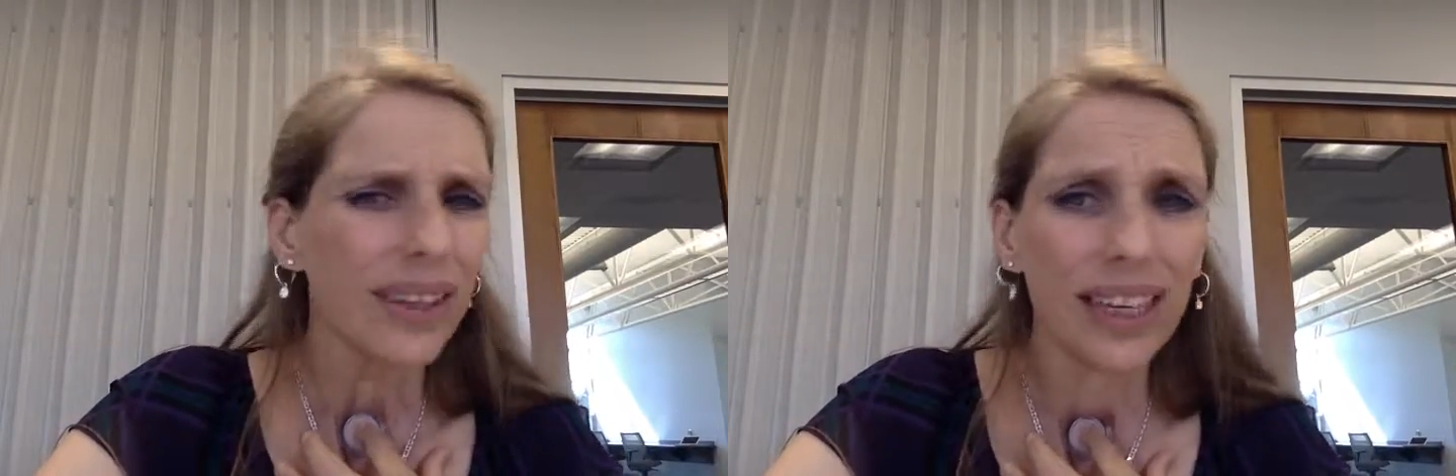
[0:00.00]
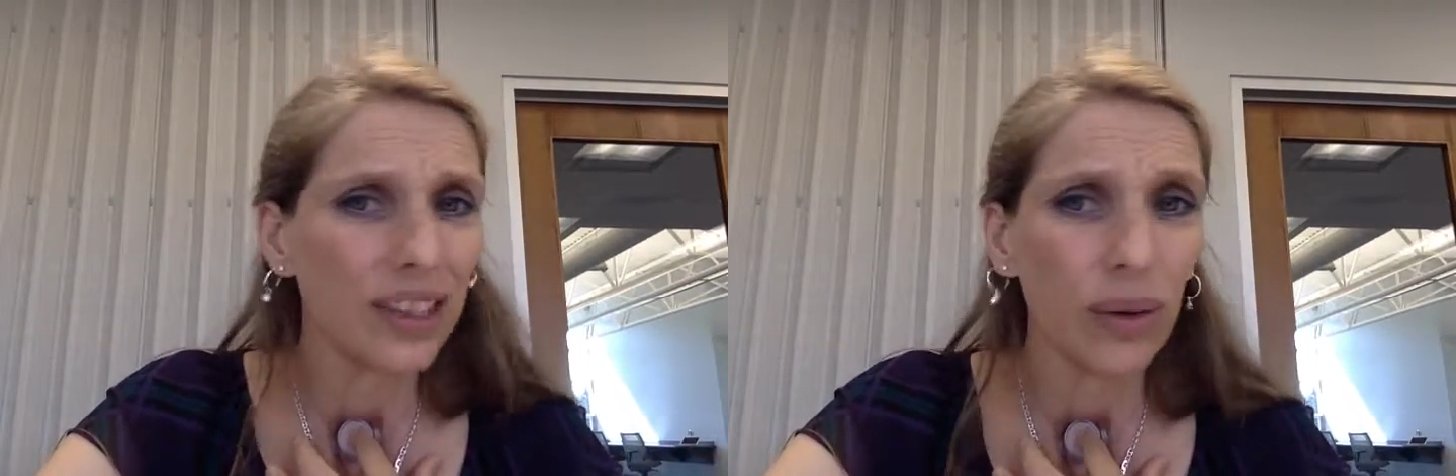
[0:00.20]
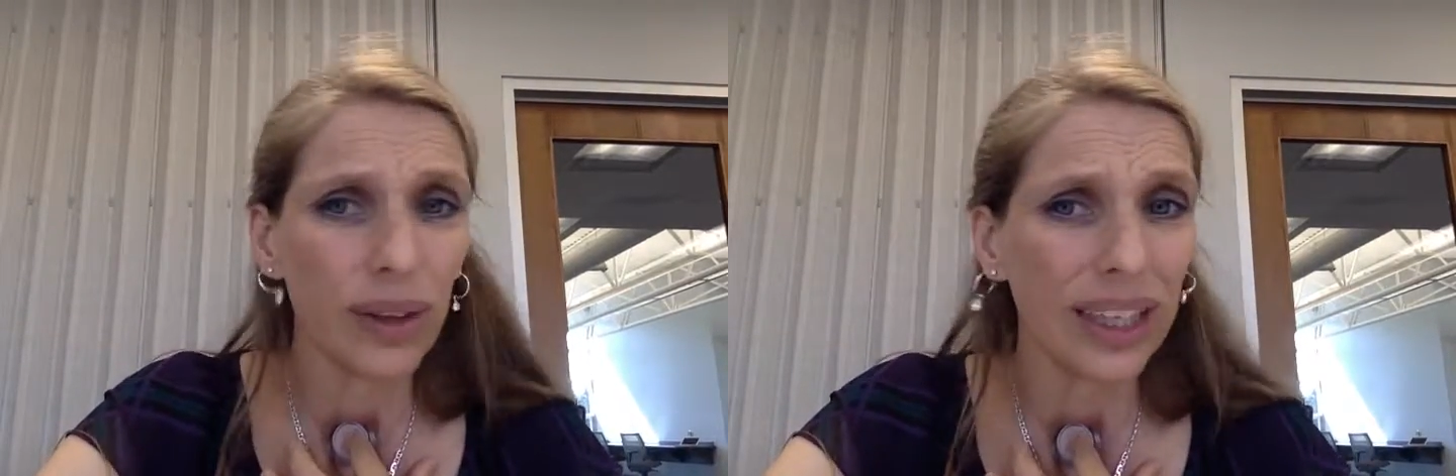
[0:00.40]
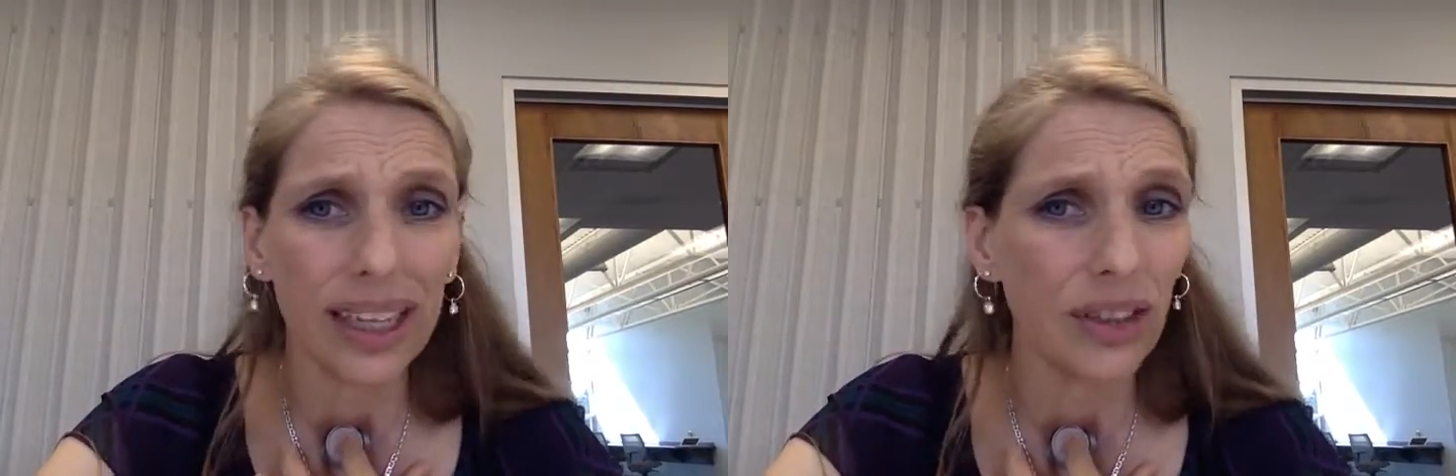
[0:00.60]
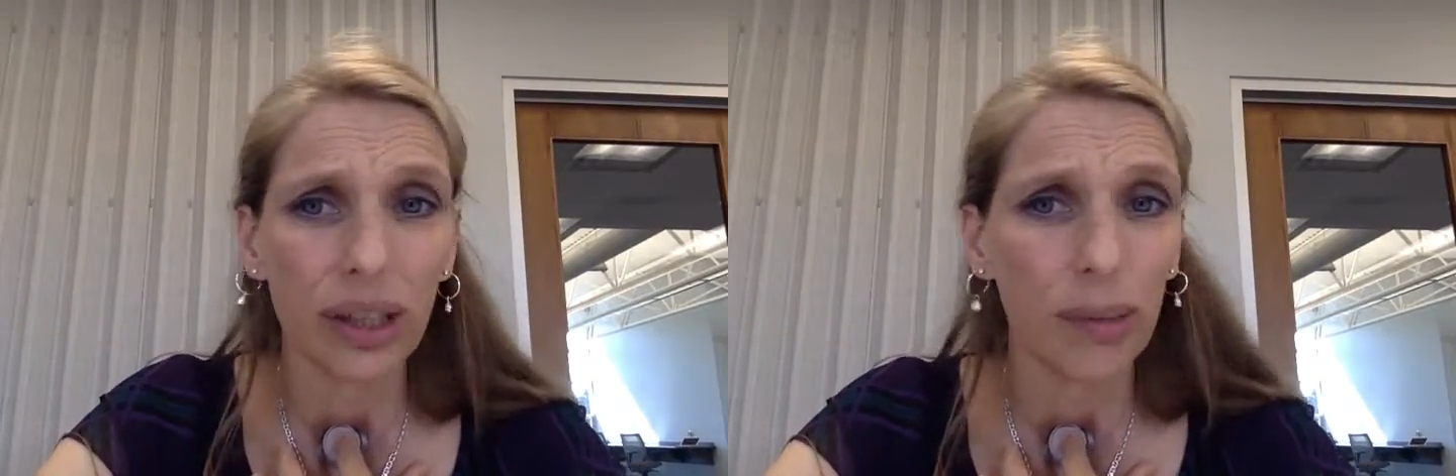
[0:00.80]
I don't think
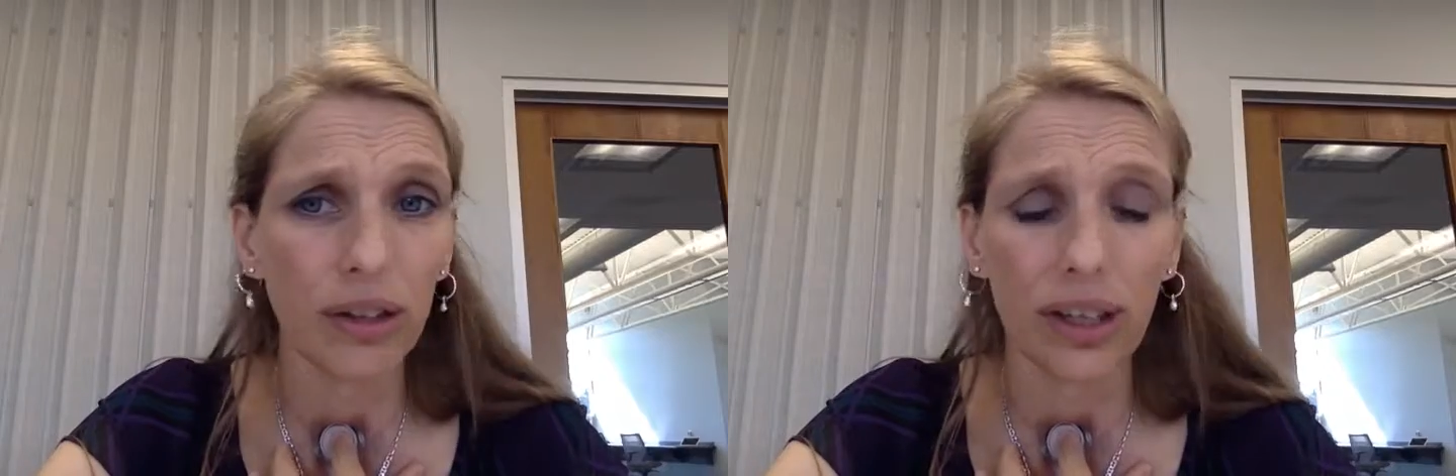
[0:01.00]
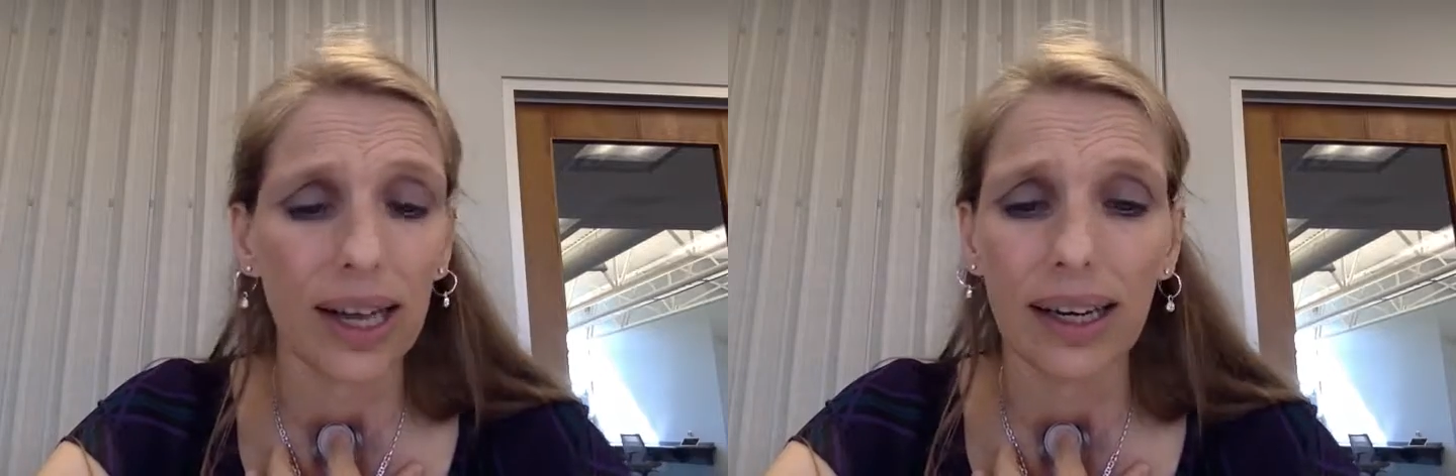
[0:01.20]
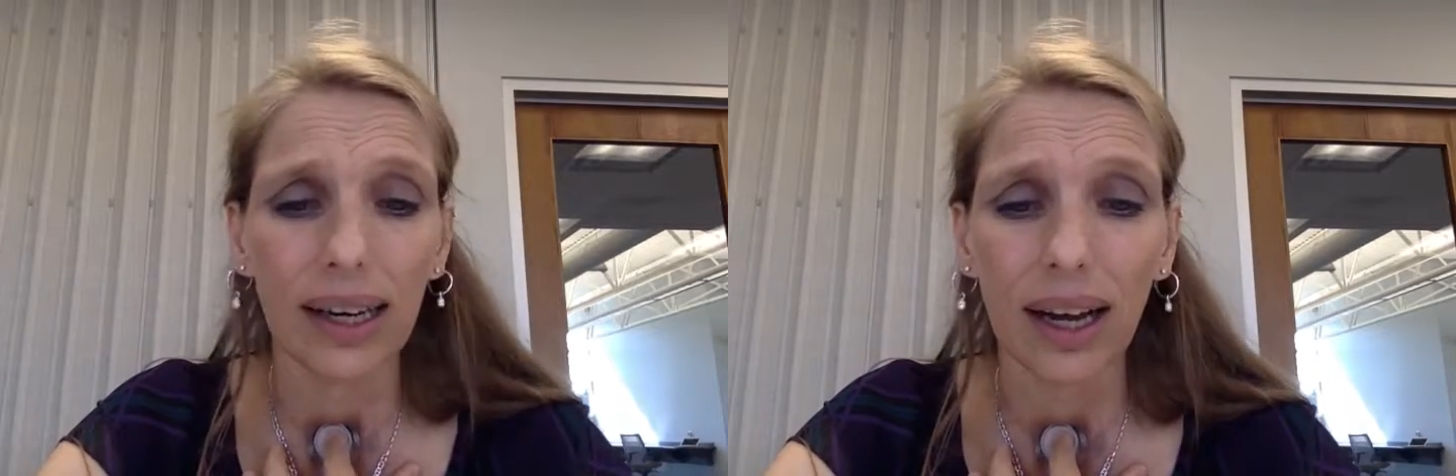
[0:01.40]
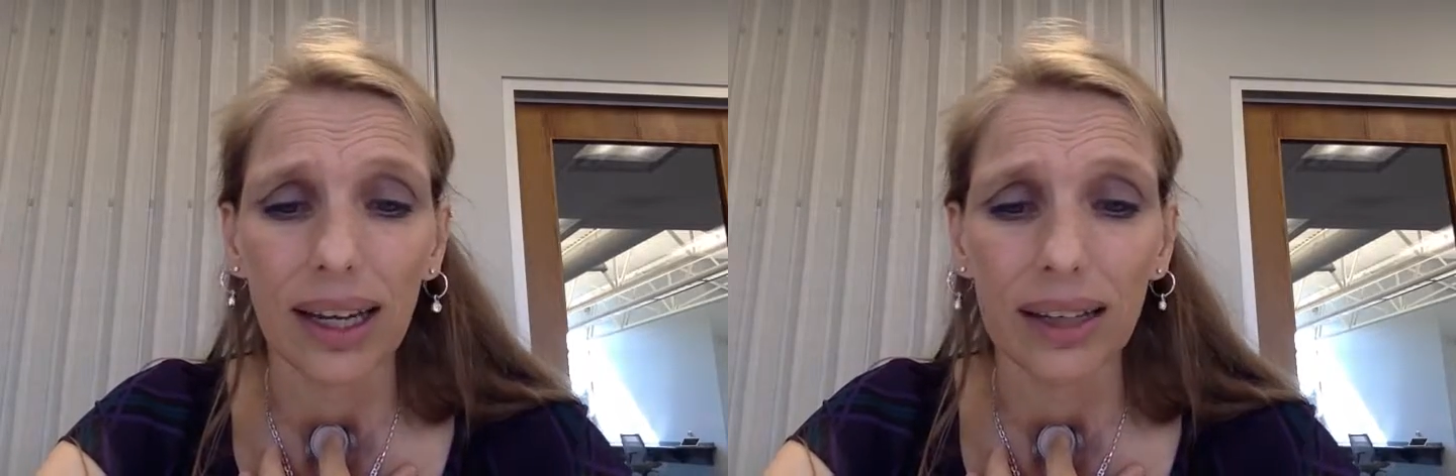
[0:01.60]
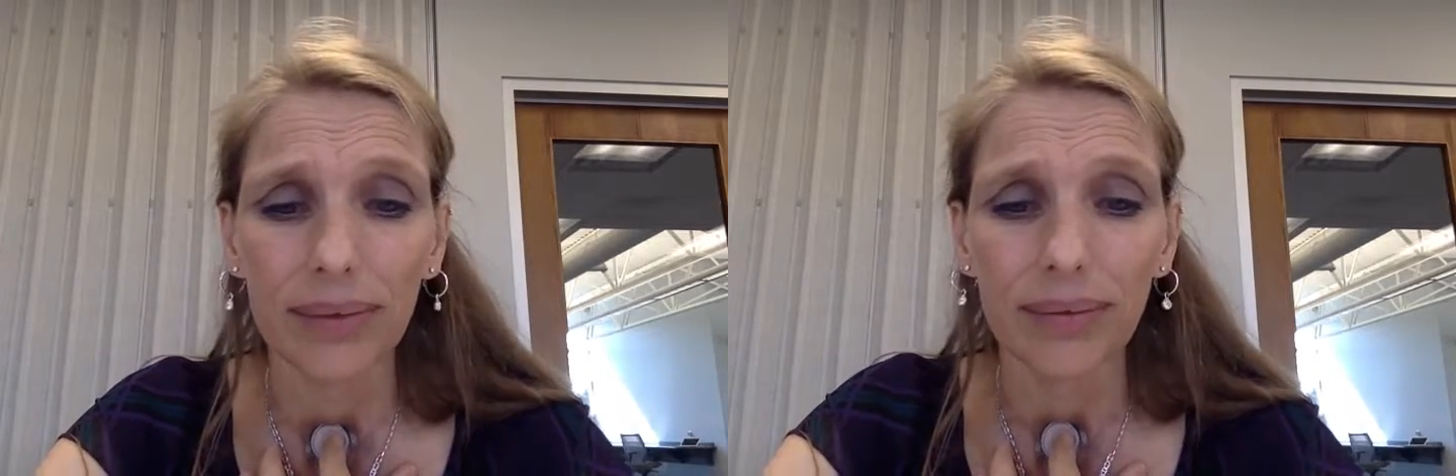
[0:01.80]
I took much of that in
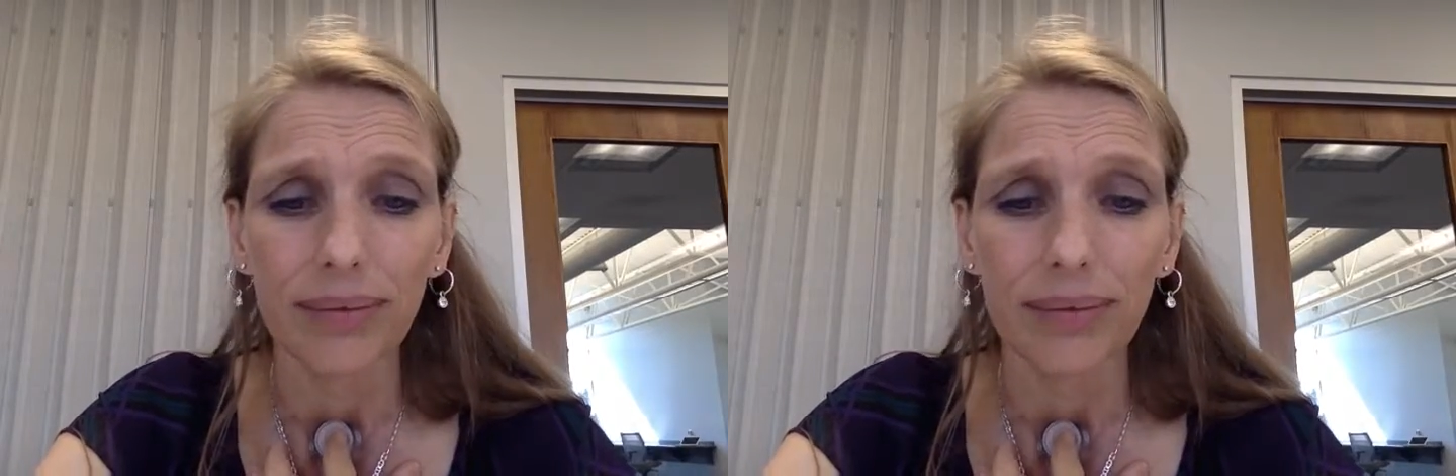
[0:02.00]
either.